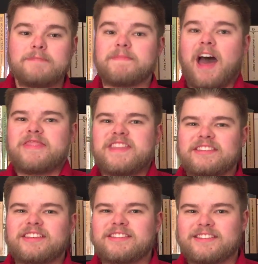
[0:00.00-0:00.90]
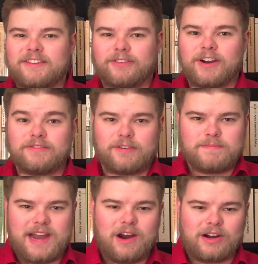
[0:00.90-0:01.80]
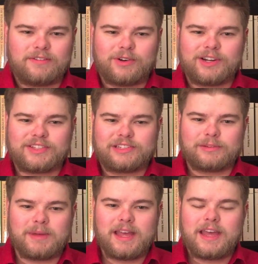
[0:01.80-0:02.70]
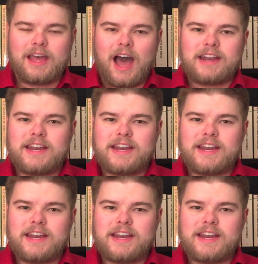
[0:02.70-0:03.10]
Now, this is different from narrative criticism. A